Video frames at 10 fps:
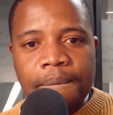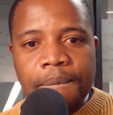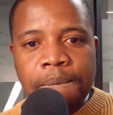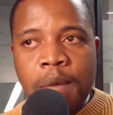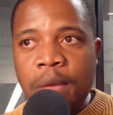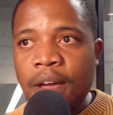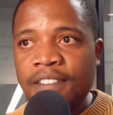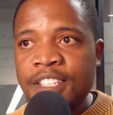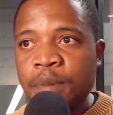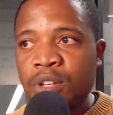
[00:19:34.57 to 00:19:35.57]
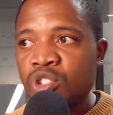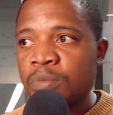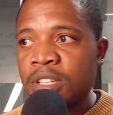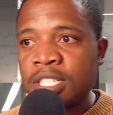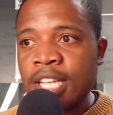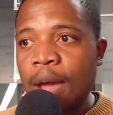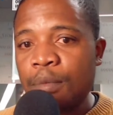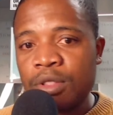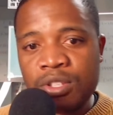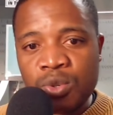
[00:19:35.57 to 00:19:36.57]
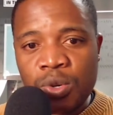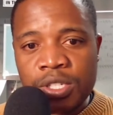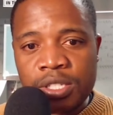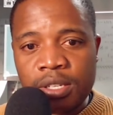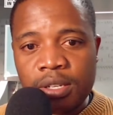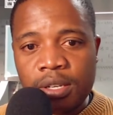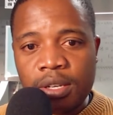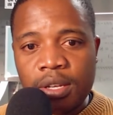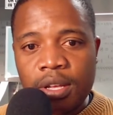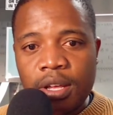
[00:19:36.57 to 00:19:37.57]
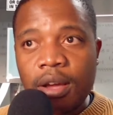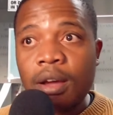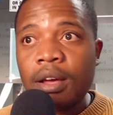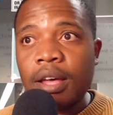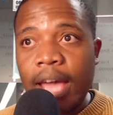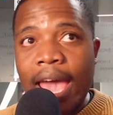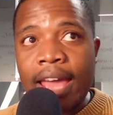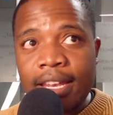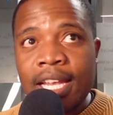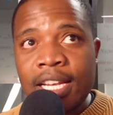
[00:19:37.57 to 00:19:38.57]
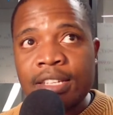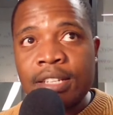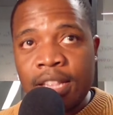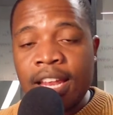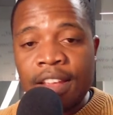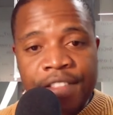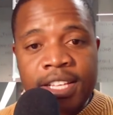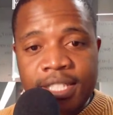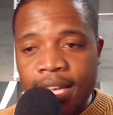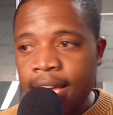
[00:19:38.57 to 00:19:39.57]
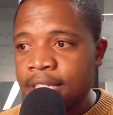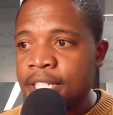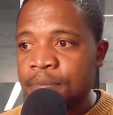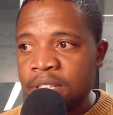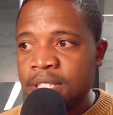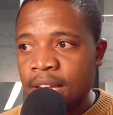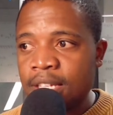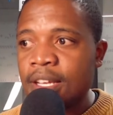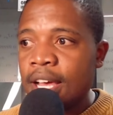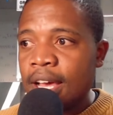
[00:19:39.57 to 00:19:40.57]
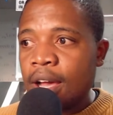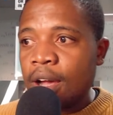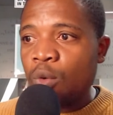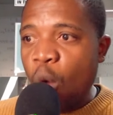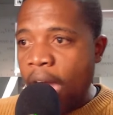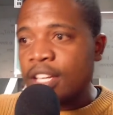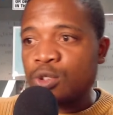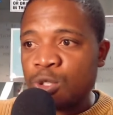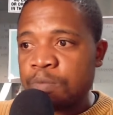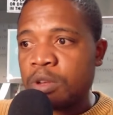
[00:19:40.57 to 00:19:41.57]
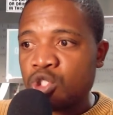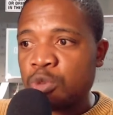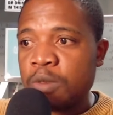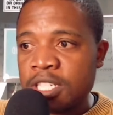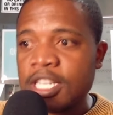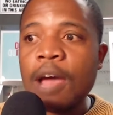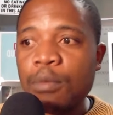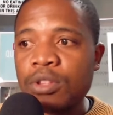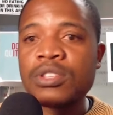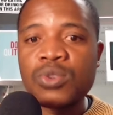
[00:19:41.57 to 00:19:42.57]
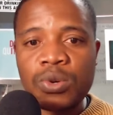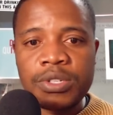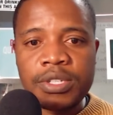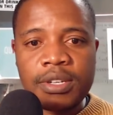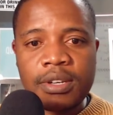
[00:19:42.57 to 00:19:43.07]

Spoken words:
Maybe I've spent too much time on this question. And then if that's the case, it means that, why did you spend too much time on this question?